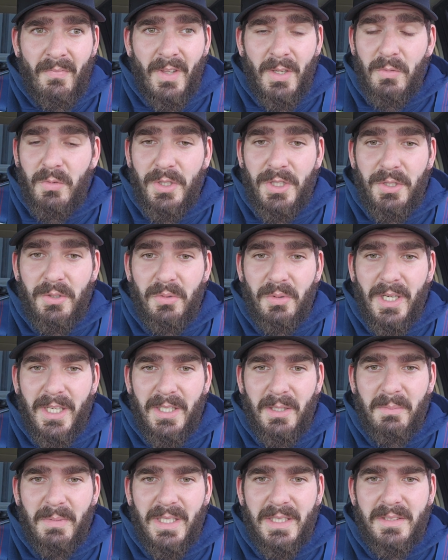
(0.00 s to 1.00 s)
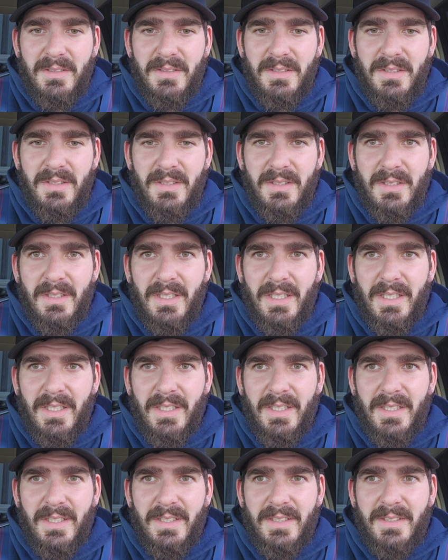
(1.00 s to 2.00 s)
What do you recommend?
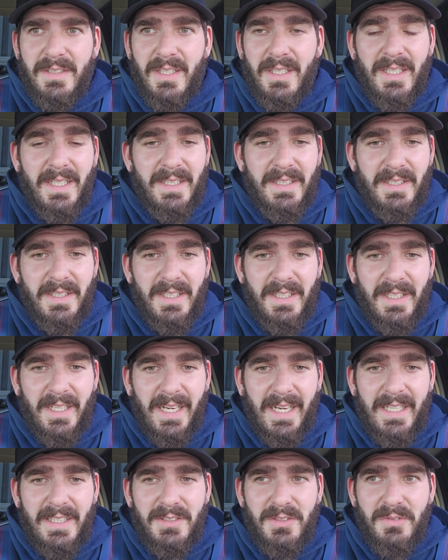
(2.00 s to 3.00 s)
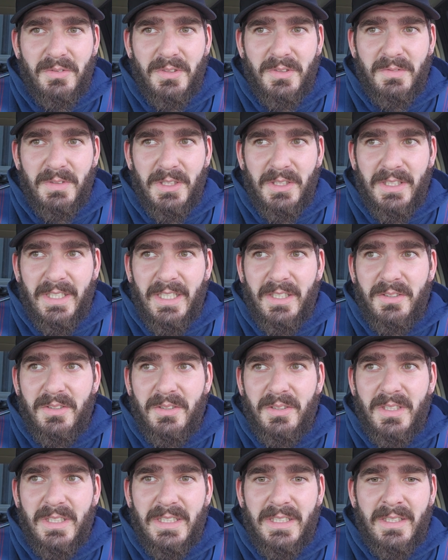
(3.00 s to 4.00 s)
And the lady that I asked was very
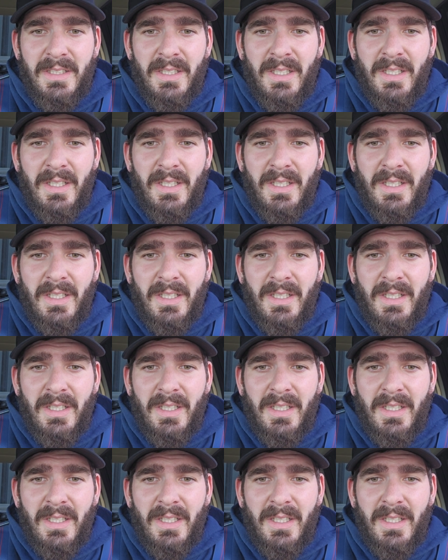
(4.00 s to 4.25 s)
elderly.